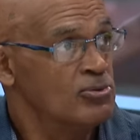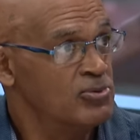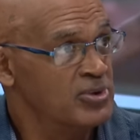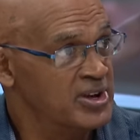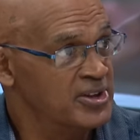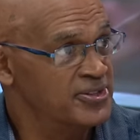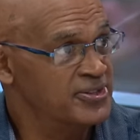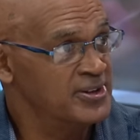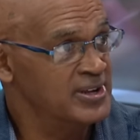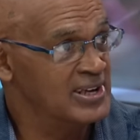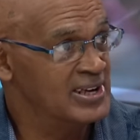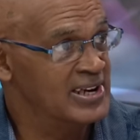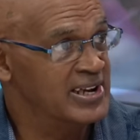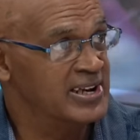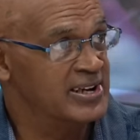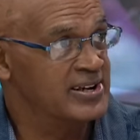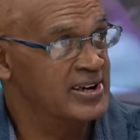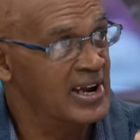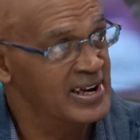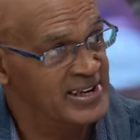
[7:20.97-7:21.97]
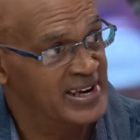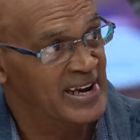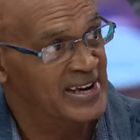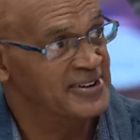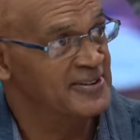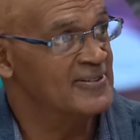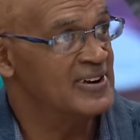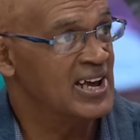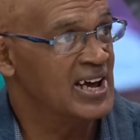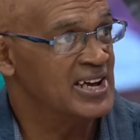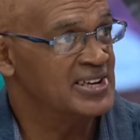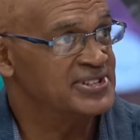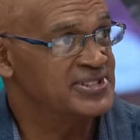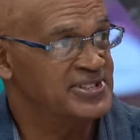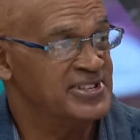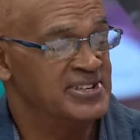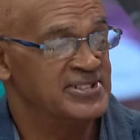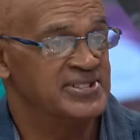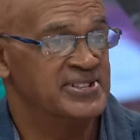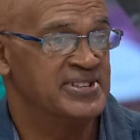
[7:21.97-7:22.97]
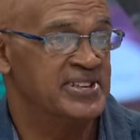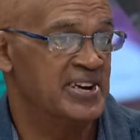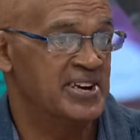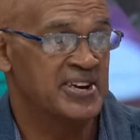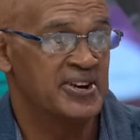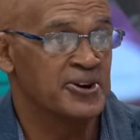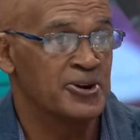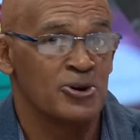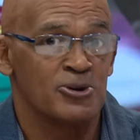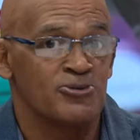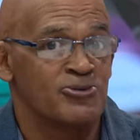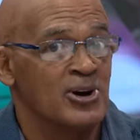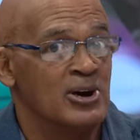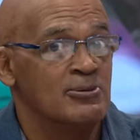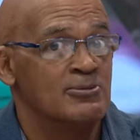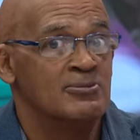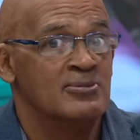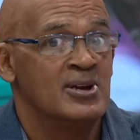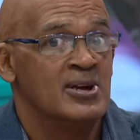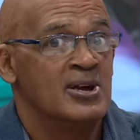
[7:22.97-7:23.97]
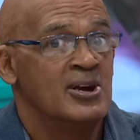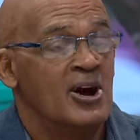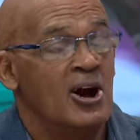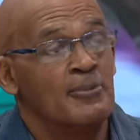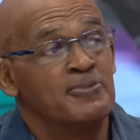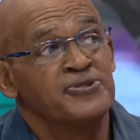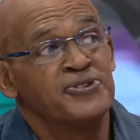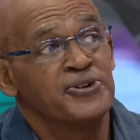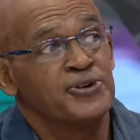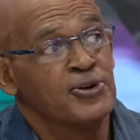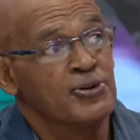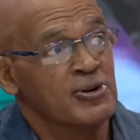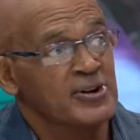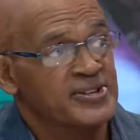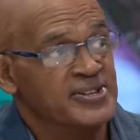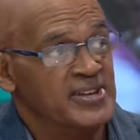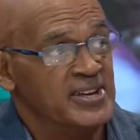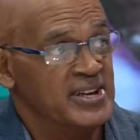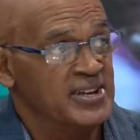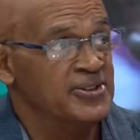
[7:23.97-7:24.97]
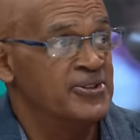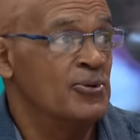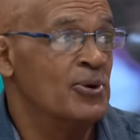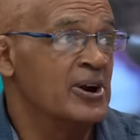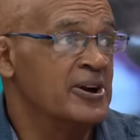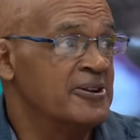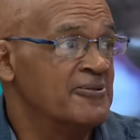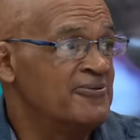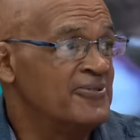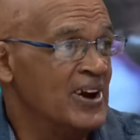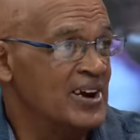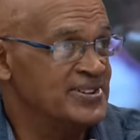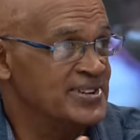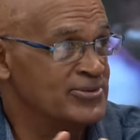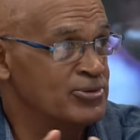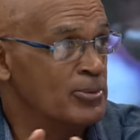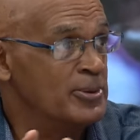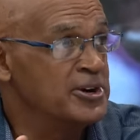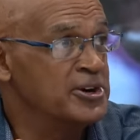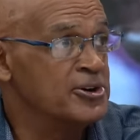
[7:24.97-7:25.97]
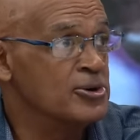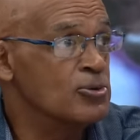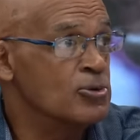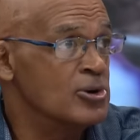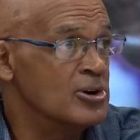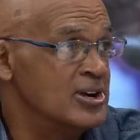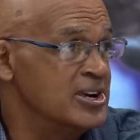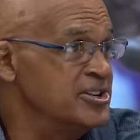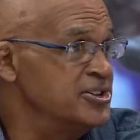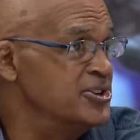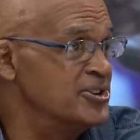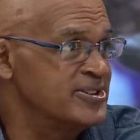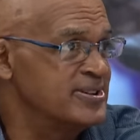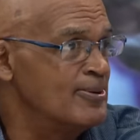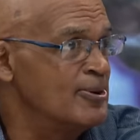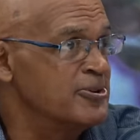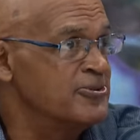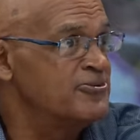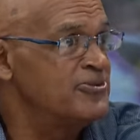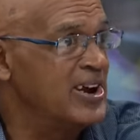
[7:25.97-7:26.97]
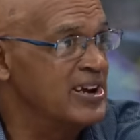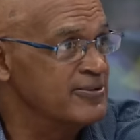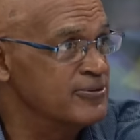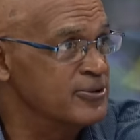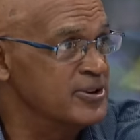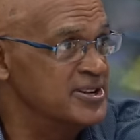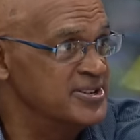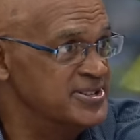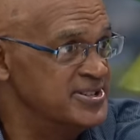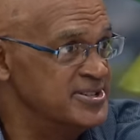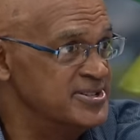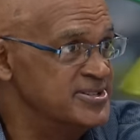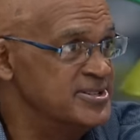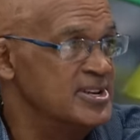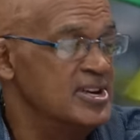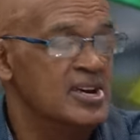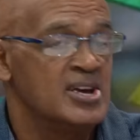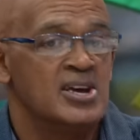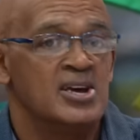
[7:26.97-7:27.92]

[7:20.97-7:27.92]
with Elaine at the end of last season, taking her from obscurity into one of the fastest women in the world in just about five races.